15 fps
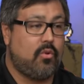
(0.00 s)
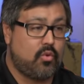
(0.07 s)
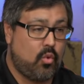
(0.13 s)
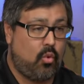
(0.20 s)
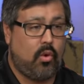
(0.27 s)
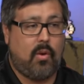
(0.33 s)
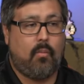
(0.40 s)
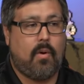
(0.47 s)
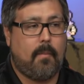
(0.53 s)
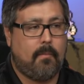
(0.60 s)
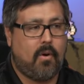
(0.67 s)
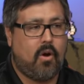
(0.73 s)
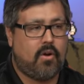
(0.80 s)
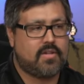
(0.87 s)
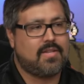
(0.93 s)
all in one
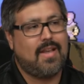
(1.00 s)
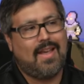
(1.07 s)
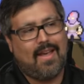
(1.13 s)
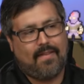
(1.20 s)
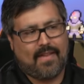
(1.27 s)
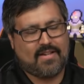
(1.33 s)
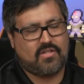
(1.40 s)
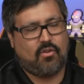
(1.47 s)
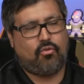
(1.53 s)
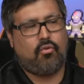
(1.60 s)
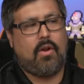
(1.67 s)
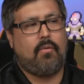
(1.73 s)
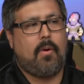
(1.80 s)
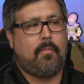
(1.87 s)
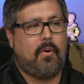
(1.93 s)
box, that's a
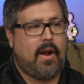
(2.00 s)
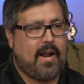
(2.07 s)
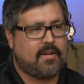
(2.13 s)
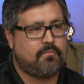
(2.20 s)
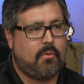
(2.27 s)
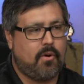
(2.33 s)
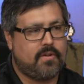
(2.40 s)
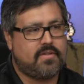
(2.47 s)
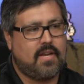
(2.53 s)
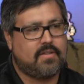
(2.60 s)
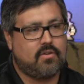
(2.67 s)
Threadripper X processor